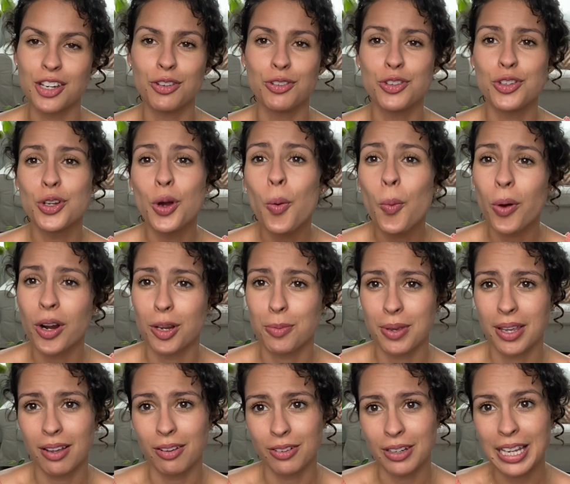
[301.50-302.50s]
you don't want to be
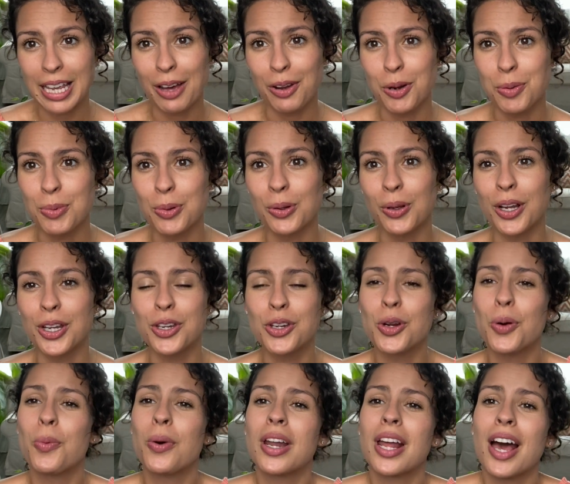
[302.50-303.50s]
held accountable and you
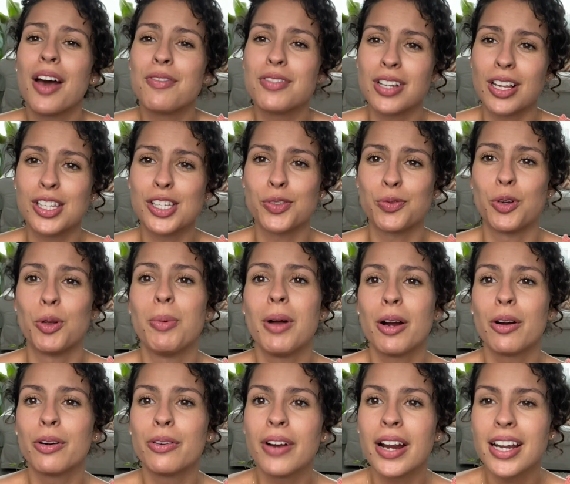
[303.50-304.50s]
don't want to have tons of
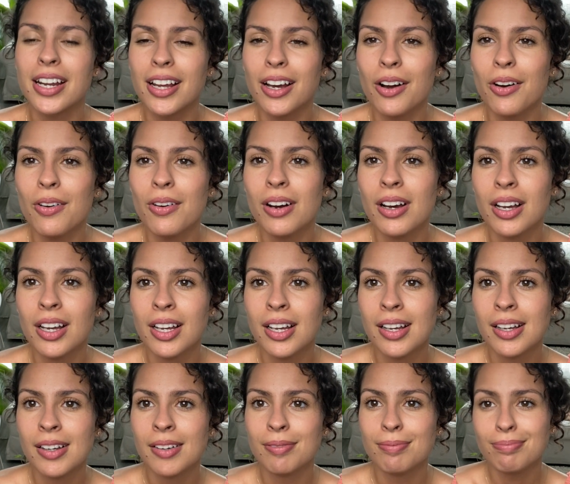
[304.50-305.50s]
willpower right now,
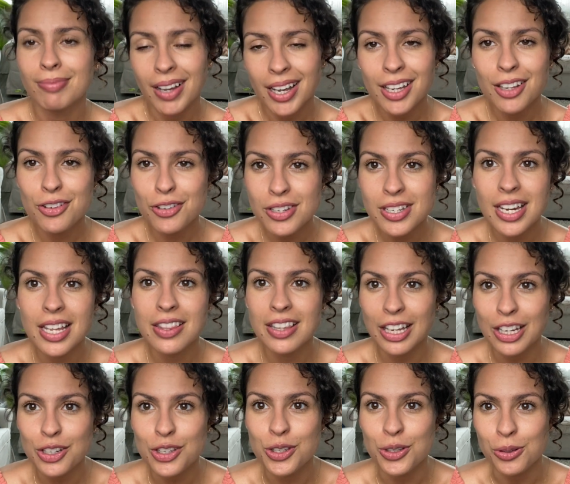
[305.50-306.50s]
I understand
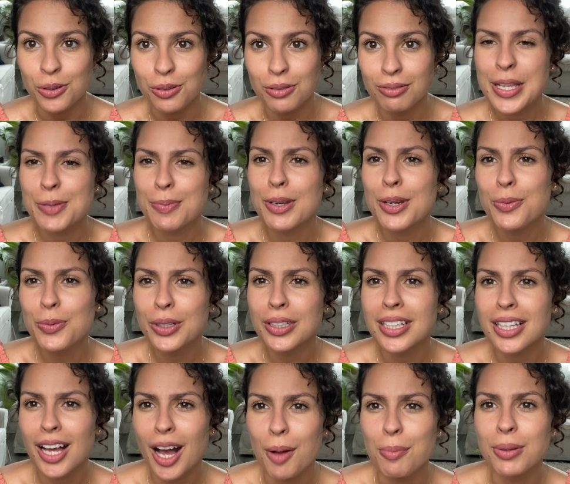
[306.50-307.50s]
that too. It's been a really
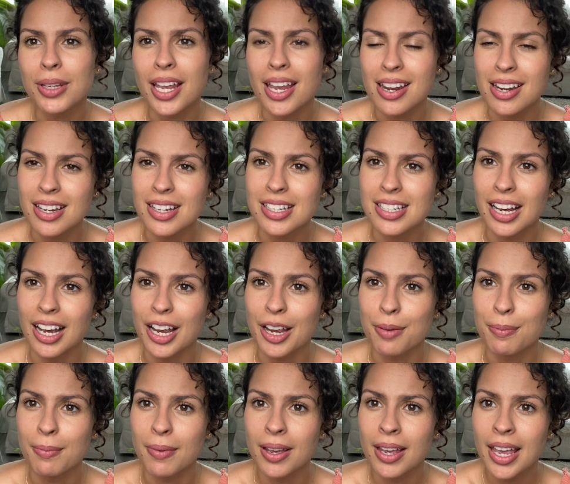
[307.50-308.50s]
complicated
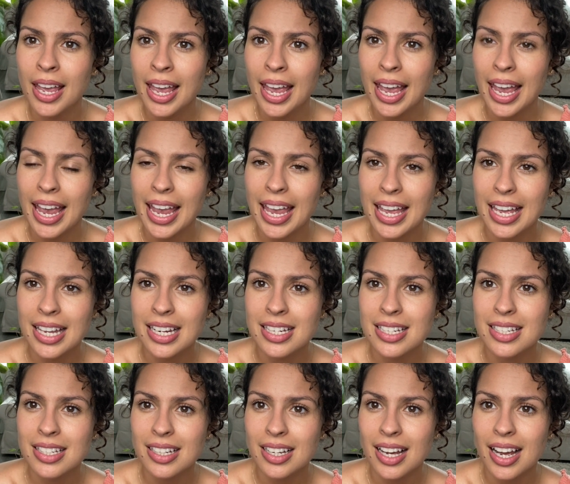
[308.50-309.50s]
time,
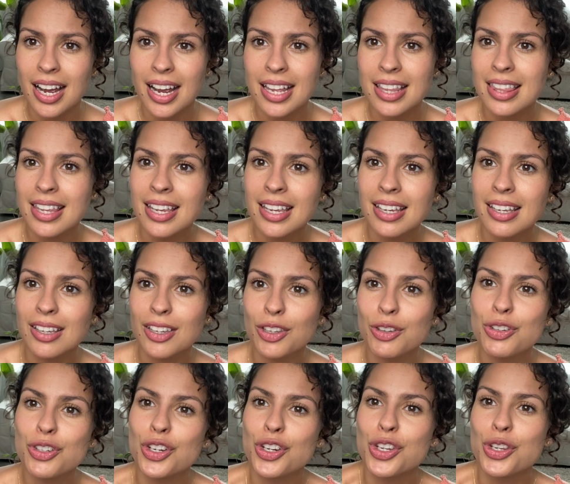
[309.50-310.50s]
and I think you
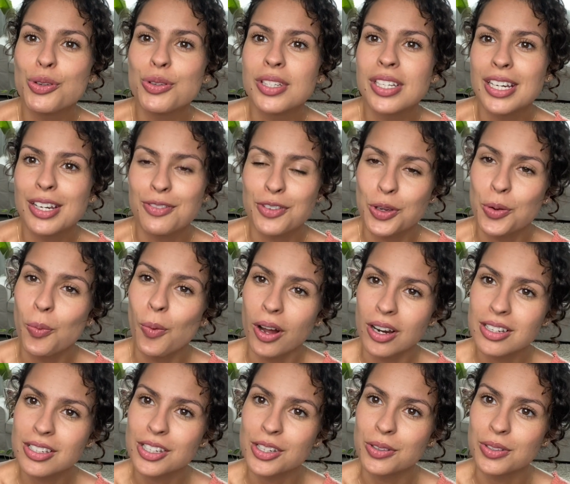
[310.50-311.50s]
should use it if you want
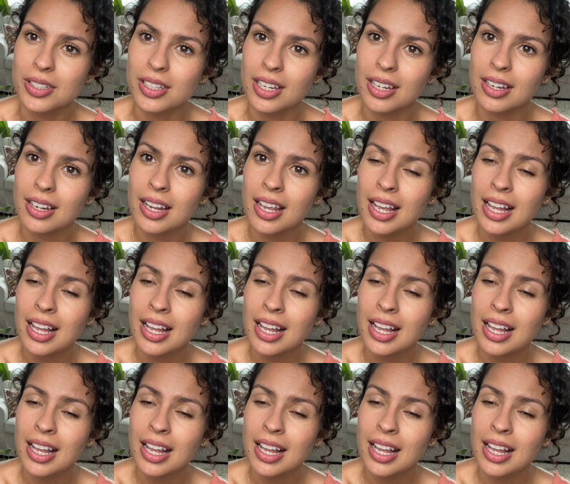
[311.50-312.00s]
to use it.